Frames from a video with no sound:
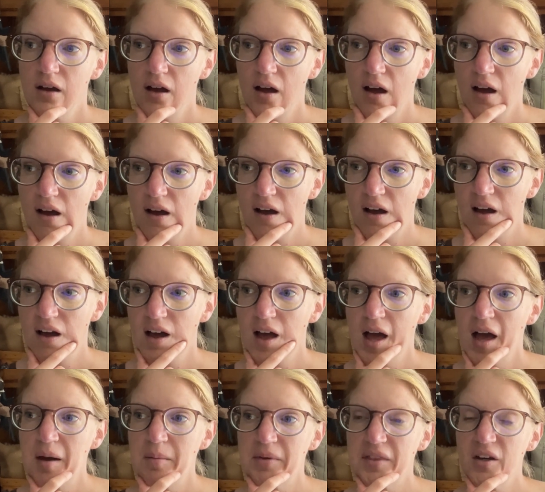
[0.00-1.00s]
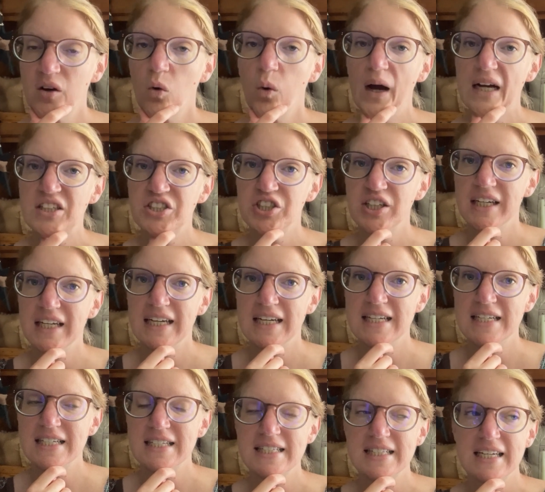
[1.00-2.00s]
Huh. The question
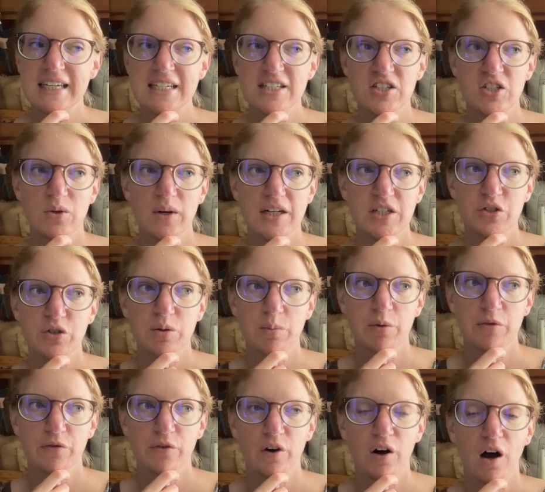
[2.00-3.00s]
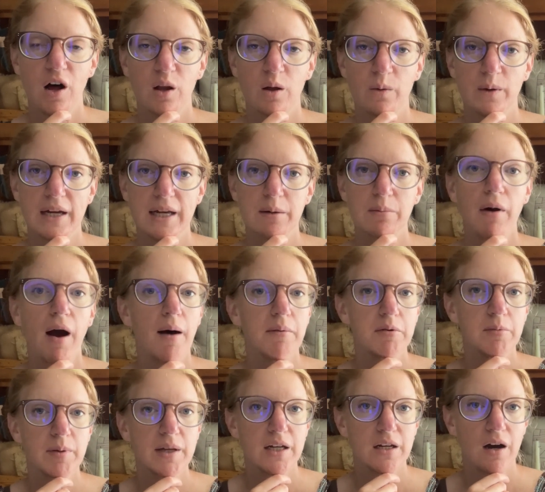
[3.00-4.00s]
is do I do it before Halloween?
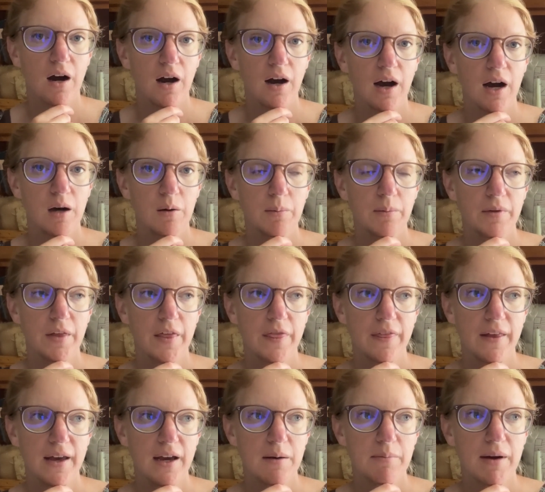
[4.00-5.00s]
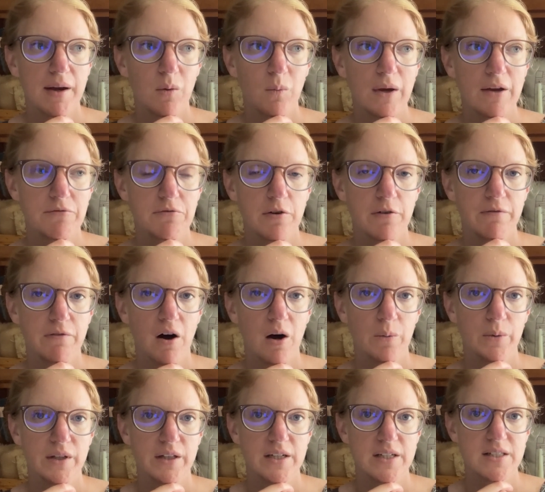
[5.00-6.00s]
Probably not. I think I might wait for fall
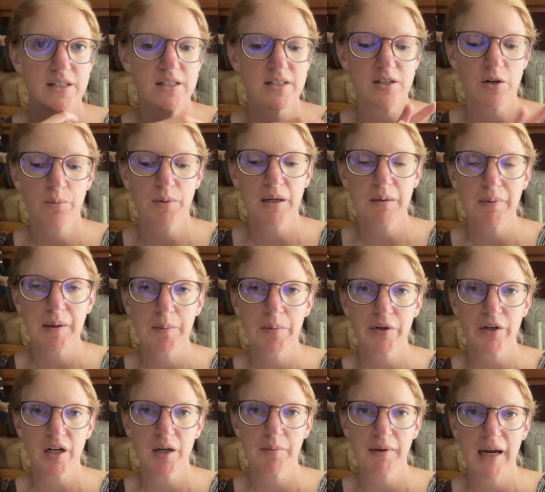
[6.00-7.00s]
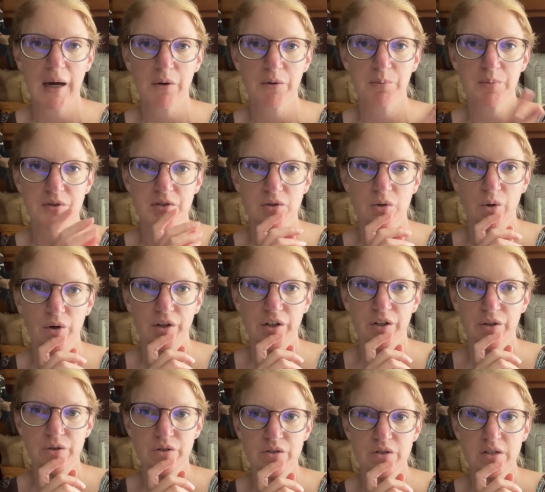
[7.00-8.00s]
releases. So many people are coming out with
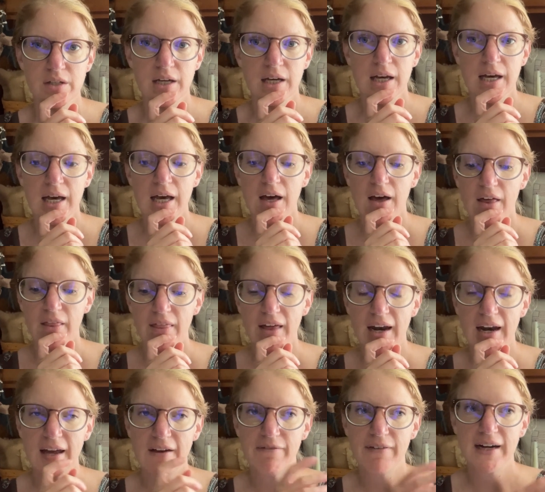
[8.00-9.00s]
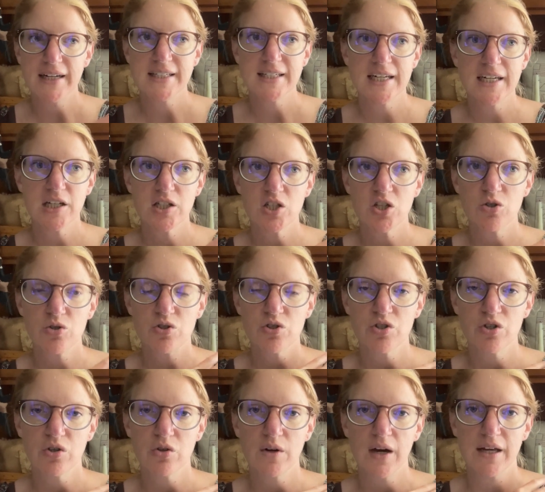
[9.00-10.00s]
Biscornus that if I did it too
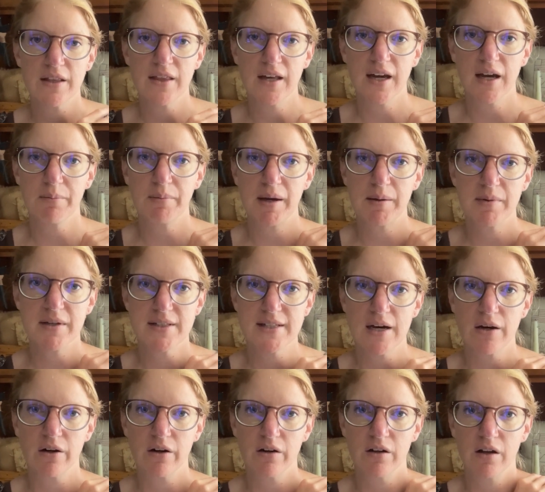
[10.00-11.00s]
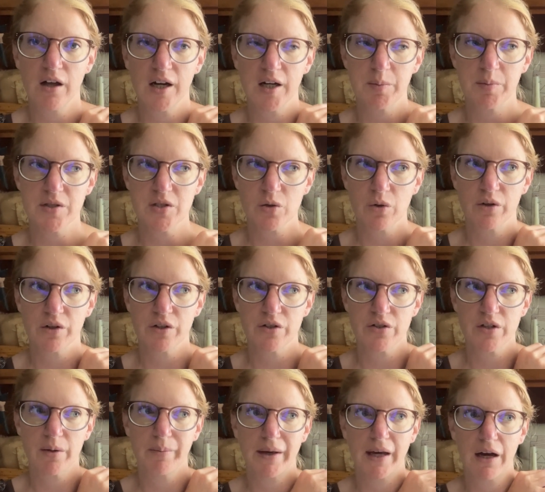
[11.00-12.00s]
soon, I think I might miss out on a lot of the Biscornus
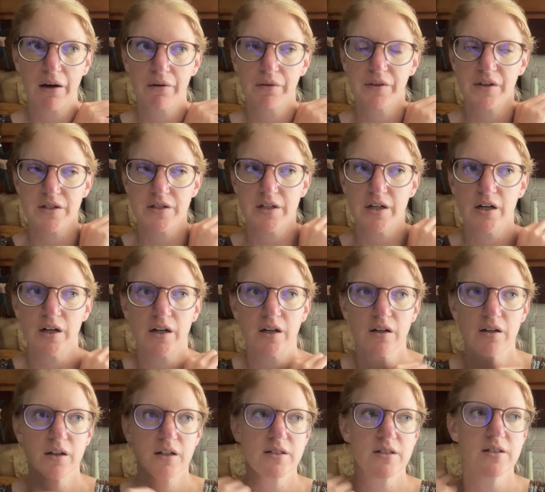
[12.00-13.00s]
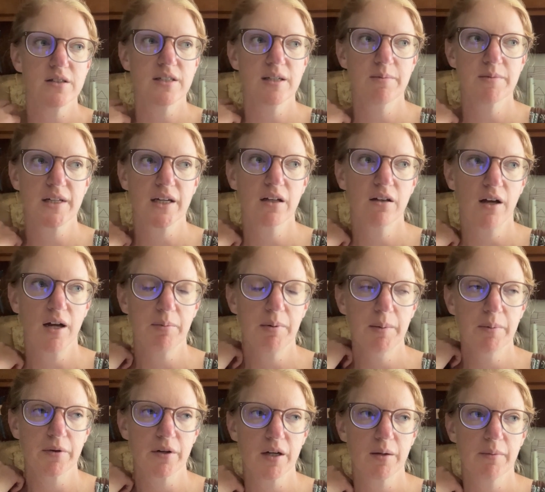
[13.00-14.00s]
coming out this year, because it seems like a lot of
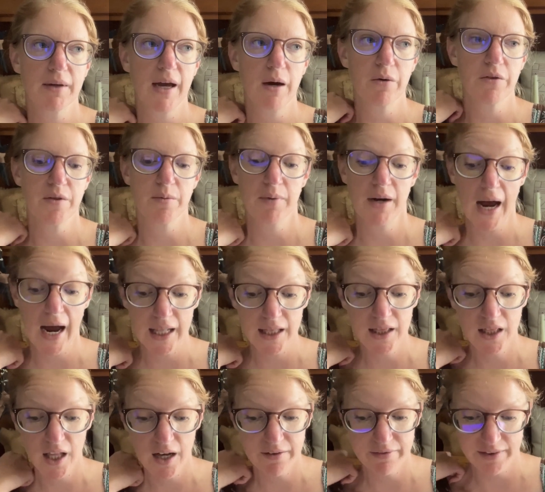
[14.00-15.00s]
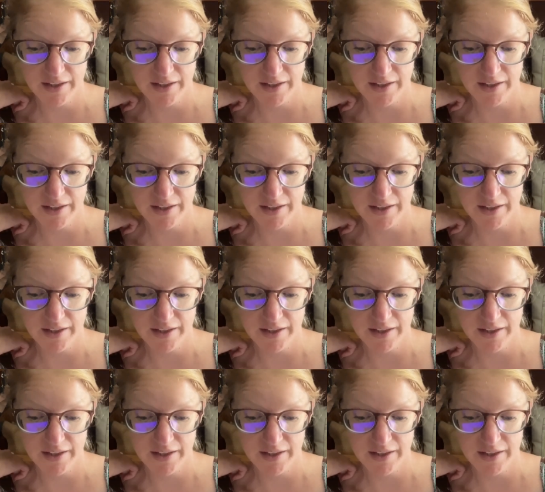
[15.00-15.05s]
people are coming out with them. But I love